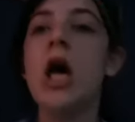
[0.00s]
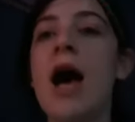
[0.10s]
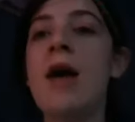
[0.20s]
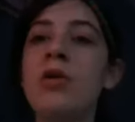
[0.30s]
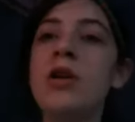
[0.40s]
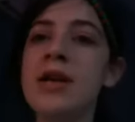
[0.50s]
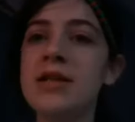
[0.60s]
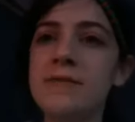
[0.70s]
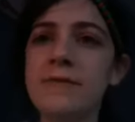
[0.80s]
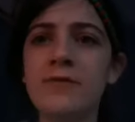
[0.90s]
I want to get
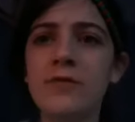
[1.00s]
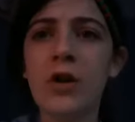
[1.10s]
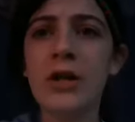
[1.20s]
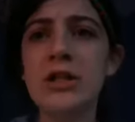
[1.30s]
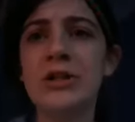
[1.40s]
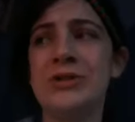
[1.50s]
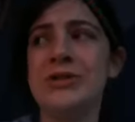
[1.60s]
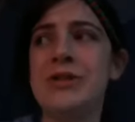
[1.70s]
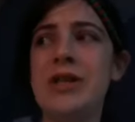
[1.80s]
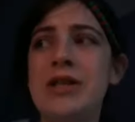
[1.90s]
some vlogging
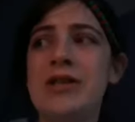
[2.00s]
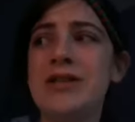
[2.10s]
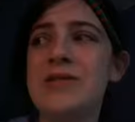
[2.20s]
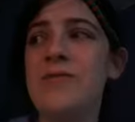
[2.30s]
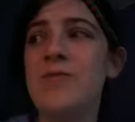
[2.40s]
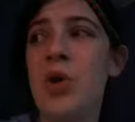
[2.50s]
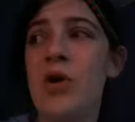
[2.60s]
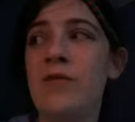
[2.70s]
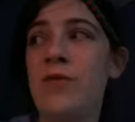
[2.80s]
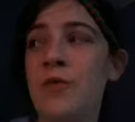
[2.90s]
done, like some more
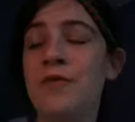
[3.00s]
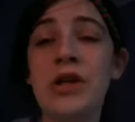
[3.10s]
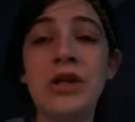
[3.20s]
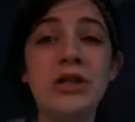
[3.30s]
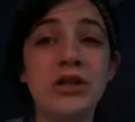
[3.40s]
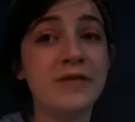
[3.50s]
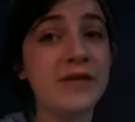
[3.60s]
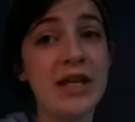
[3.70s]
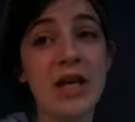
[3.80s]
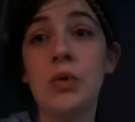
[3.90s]
fun vlogging, just for
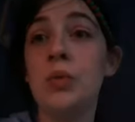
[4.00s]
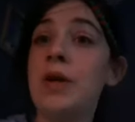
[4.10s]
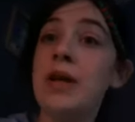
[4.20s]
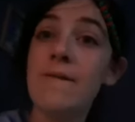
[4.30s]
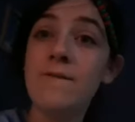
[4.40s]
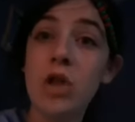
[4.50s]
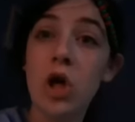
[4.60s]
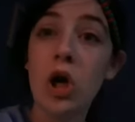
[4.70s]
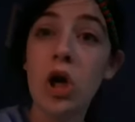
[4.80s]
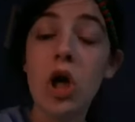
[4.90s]
like a weekend
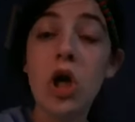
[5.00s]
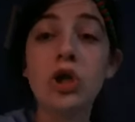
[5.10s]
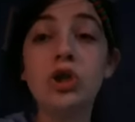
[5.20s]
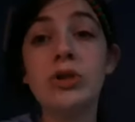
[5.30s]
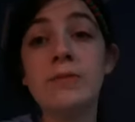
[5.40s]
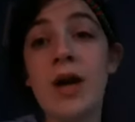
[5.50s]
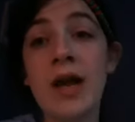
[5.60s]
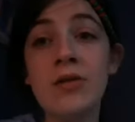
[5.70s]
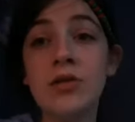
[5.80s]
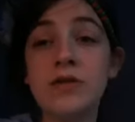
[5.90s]
vlog. So I'm
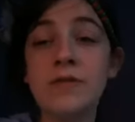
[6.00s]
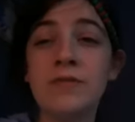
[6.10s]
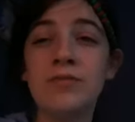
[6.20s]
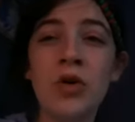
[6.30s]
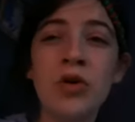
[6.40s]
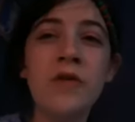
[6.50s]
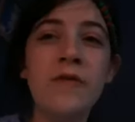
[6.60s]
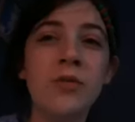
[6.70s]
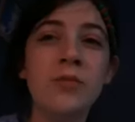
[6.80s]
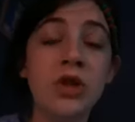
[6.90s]
kind of not going to
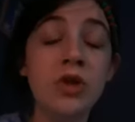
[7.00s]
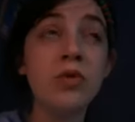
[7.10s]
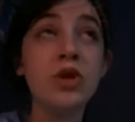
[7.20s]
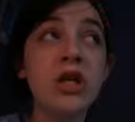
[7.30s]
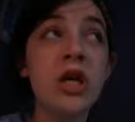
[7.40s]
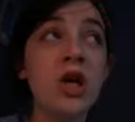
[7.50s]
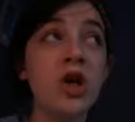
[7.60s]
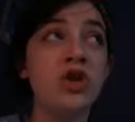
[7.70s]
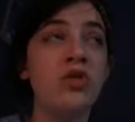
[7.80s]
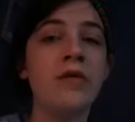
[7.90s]
film too much here,
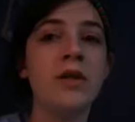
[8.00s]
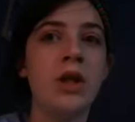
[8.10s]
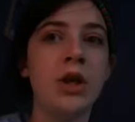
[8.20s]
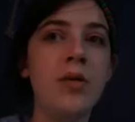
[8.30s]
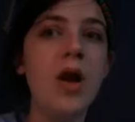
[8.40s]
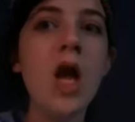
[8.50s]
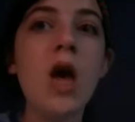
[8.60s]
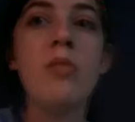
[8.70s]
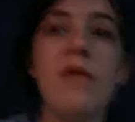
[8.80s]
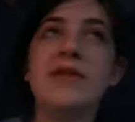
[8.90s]
because you already know.
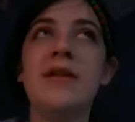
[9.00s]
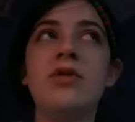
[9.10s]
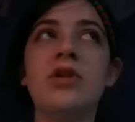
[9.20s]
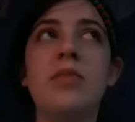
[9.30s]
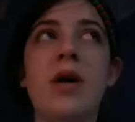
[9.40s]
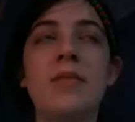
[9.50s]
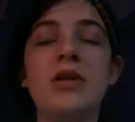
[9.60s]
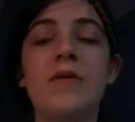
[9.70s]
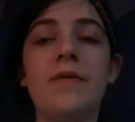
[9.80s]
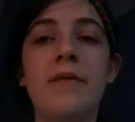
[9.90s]
But obviously I've got to pack my
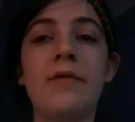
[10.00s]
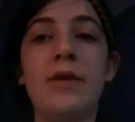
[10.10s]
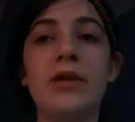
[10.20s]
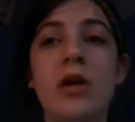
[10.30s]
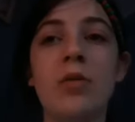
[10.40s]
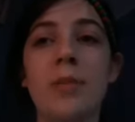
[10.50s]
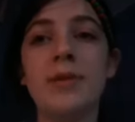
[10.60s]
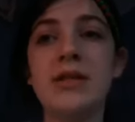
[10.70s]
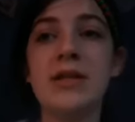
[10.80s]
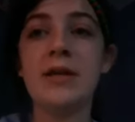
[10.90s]
stuff and everything, so I'll probably
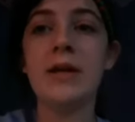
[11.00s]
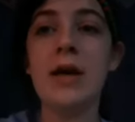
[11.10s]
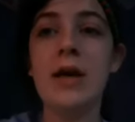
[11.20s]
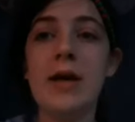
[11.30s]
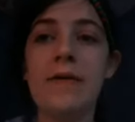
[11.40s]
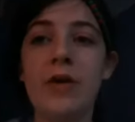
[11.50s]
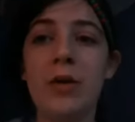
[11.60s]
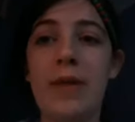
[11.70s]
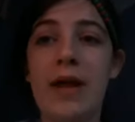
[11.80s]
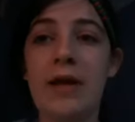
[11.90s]
see,
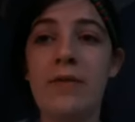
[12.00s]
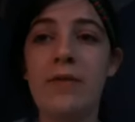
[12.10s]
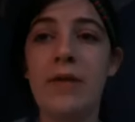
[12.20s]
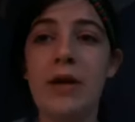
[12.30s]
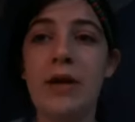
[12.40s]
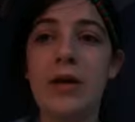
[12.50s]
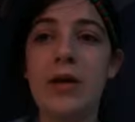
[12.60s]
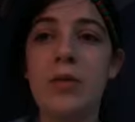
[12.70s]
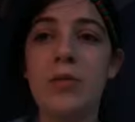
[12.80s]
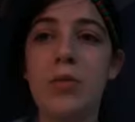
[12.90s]
film that and everything.
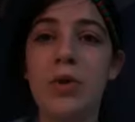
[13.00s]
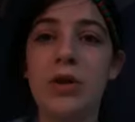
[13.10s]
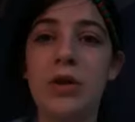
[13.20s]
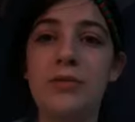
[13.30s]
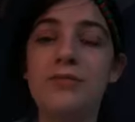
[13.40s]
But you know.